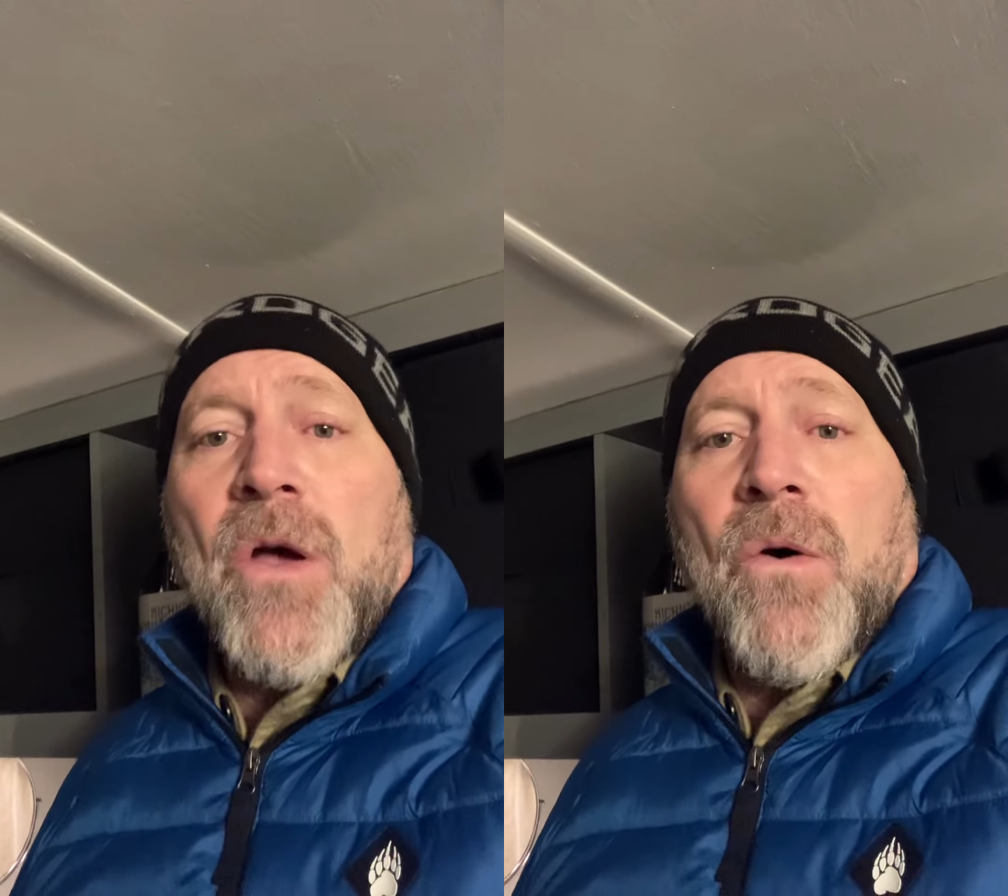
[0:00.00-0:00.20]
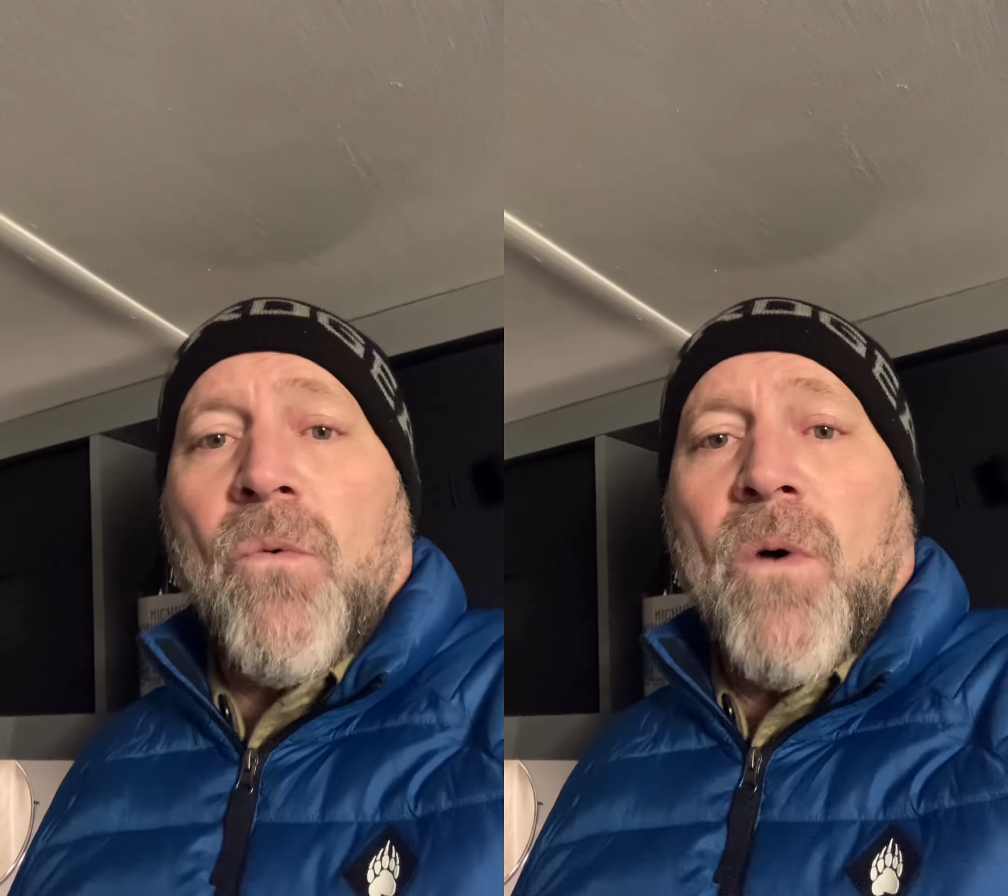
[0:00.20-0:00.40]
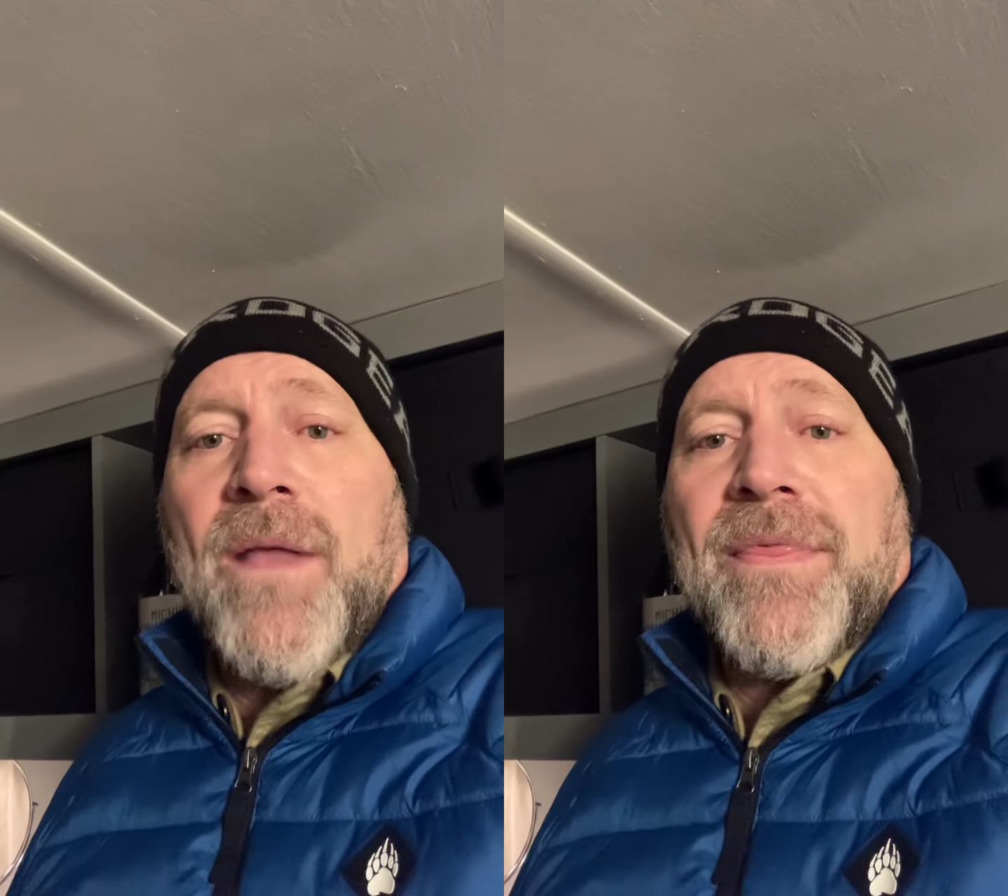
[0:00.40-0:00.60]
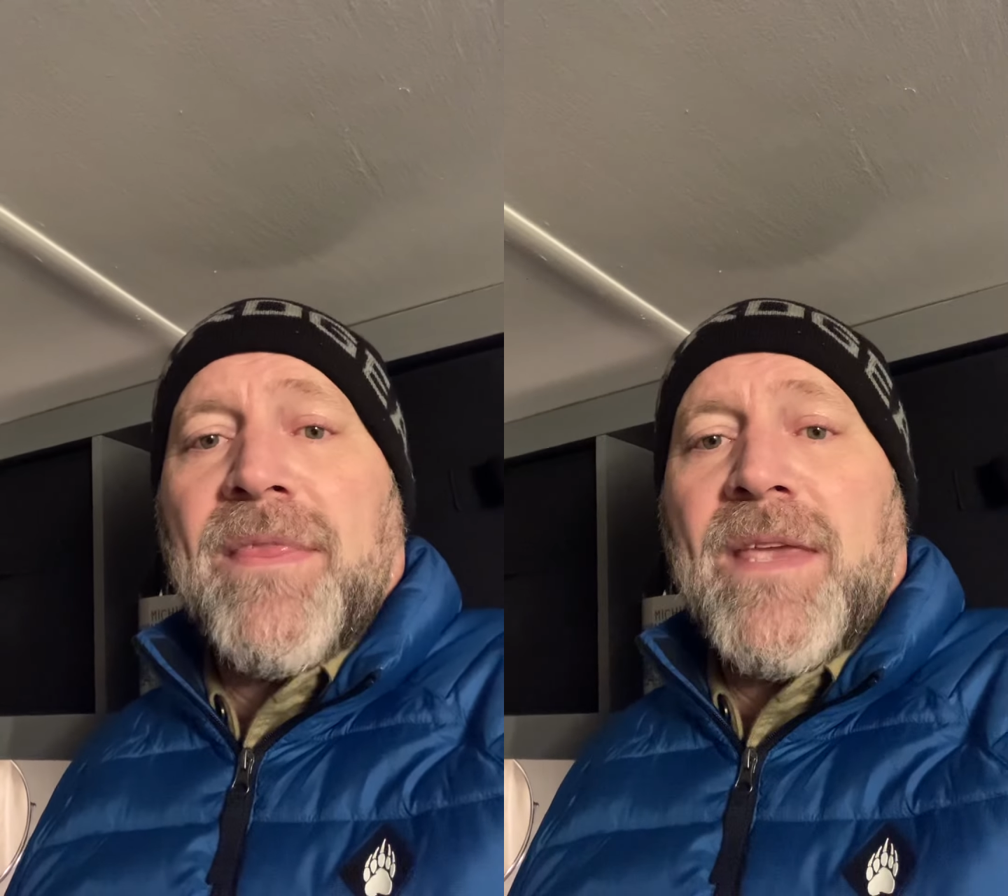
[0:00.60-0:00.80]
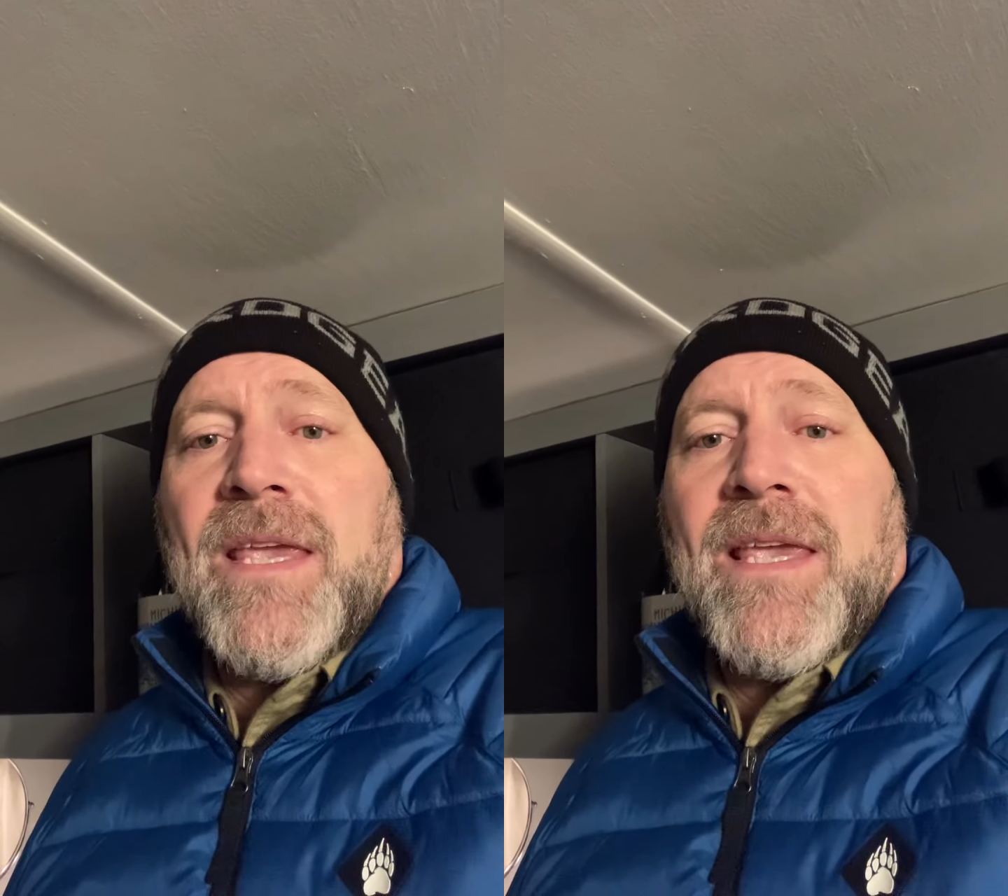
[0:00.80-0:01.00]
what
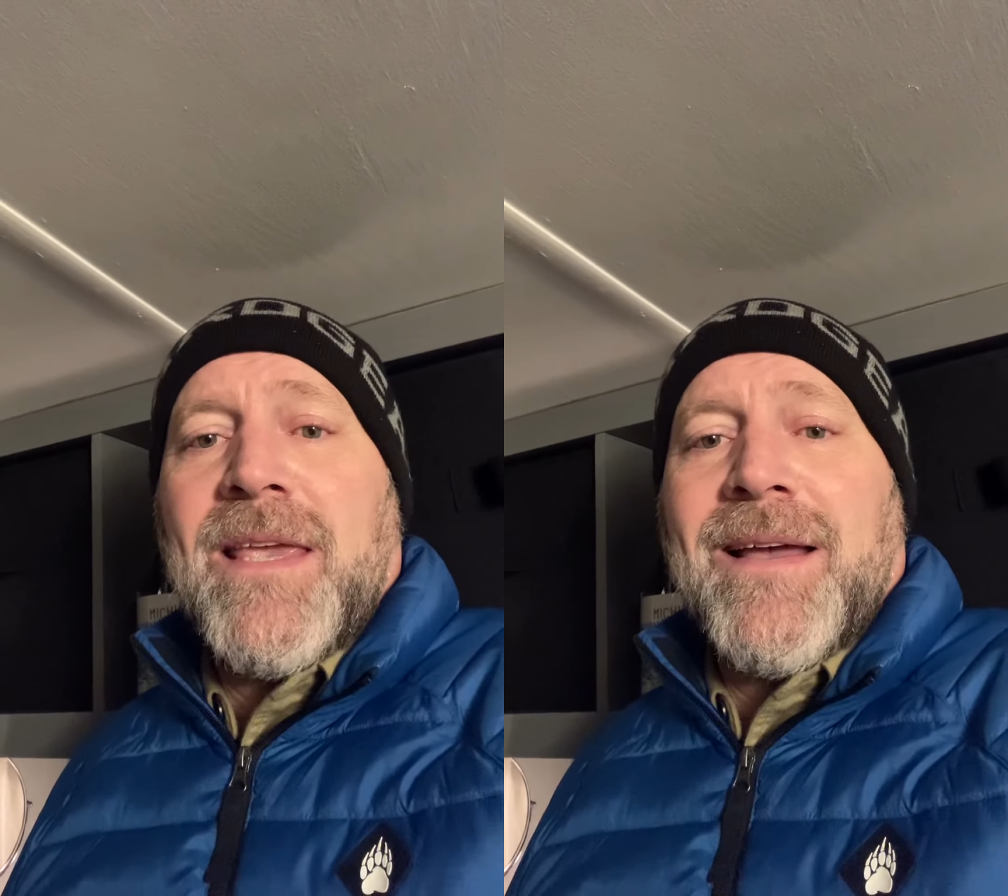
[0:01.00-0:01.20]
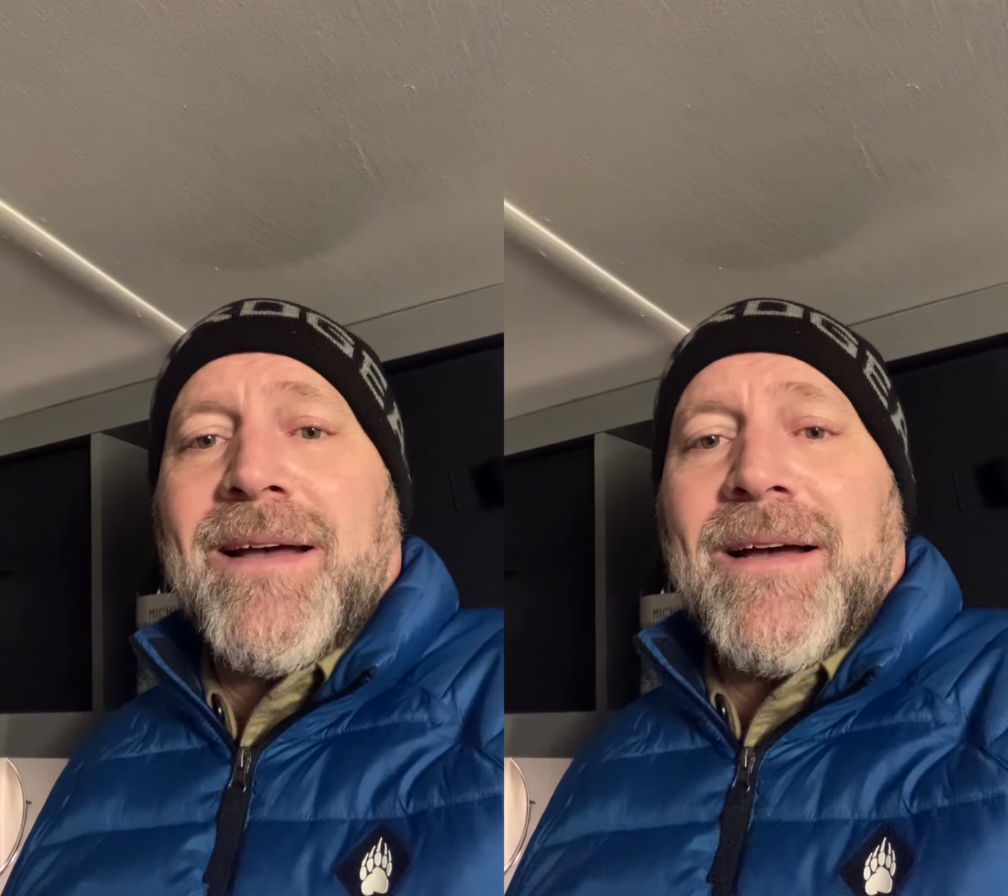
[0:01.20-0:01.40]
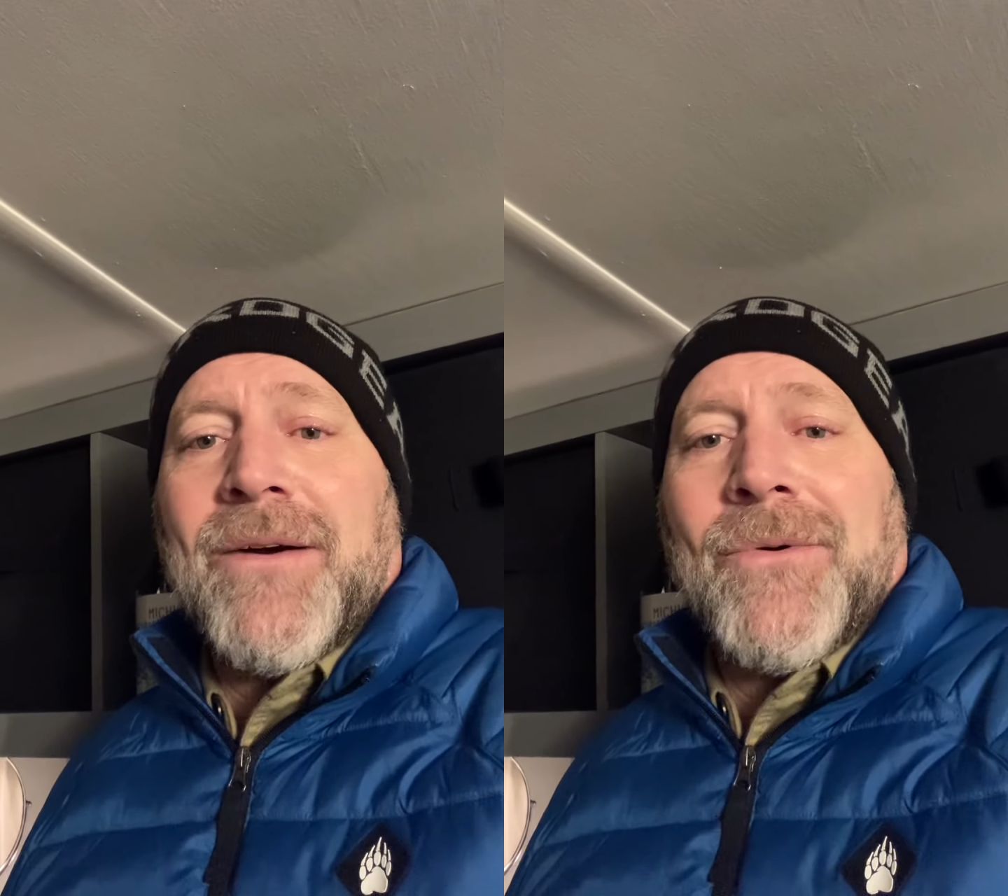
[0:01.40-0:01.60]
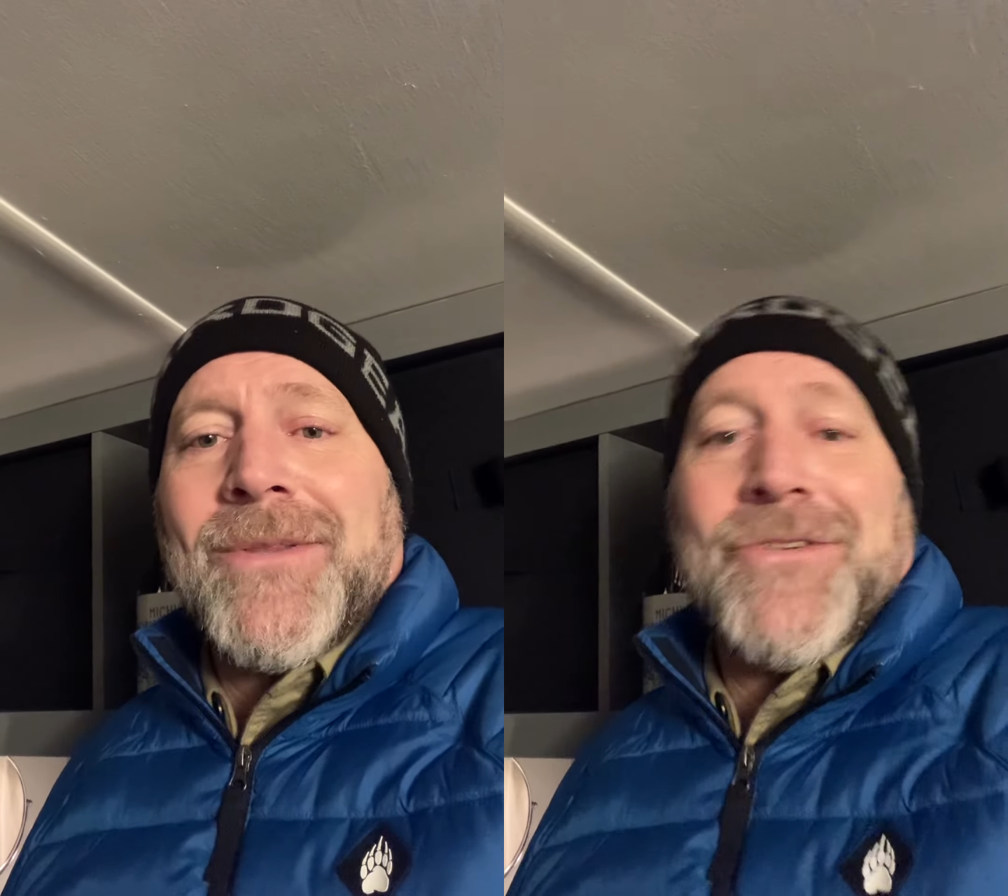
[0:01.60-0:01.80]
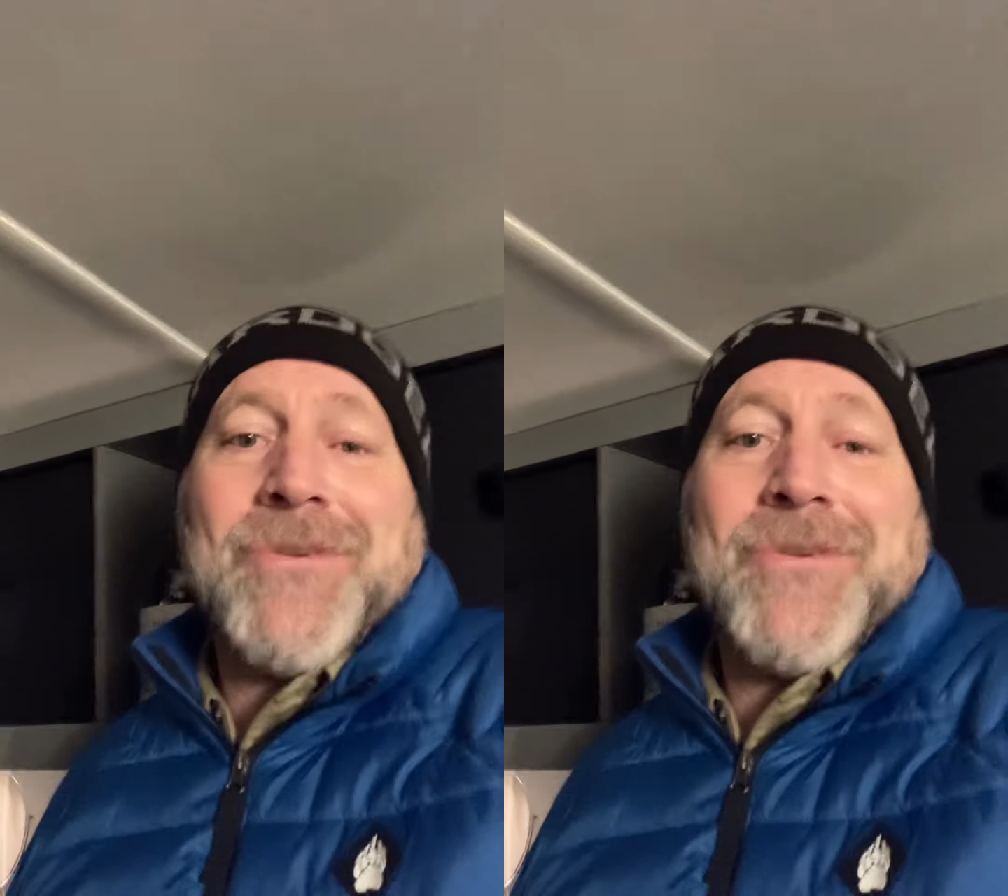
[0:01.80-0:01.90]
the